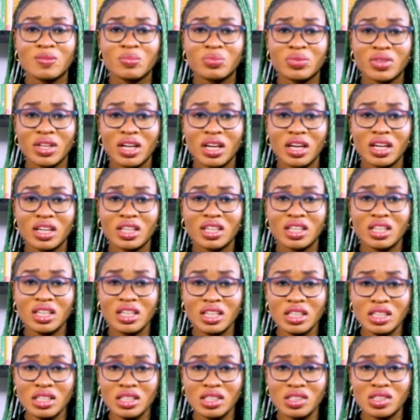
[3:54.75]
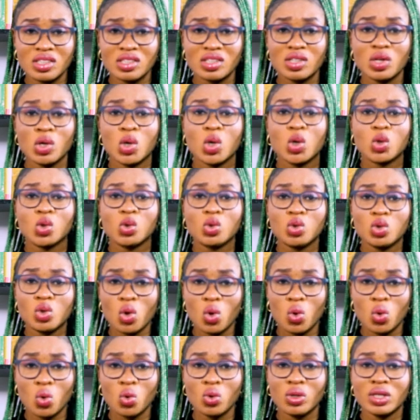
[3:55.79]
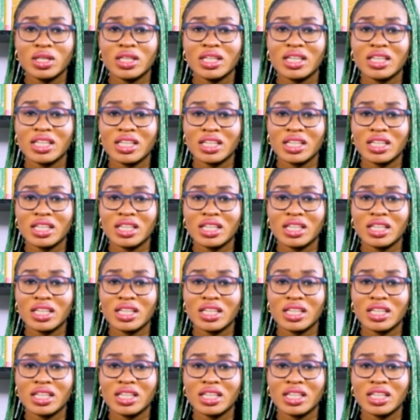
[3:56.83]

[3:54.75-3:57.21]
There is no